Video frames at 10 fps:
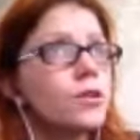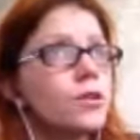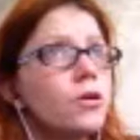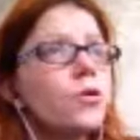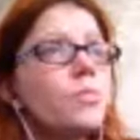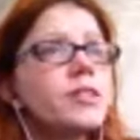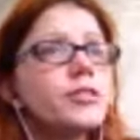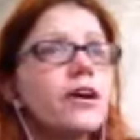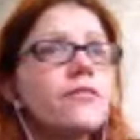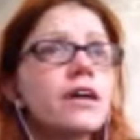or by
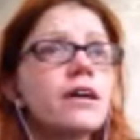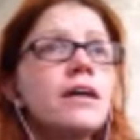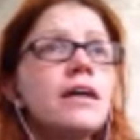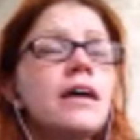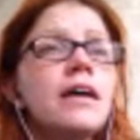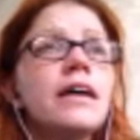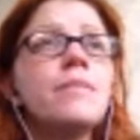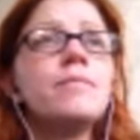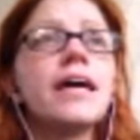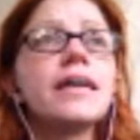driving um,
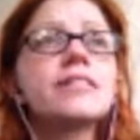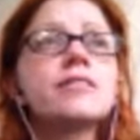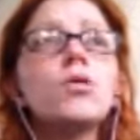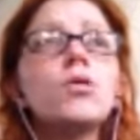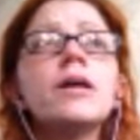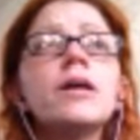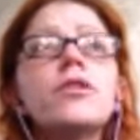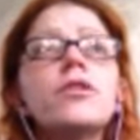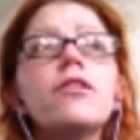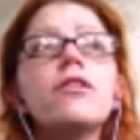a small number
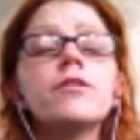of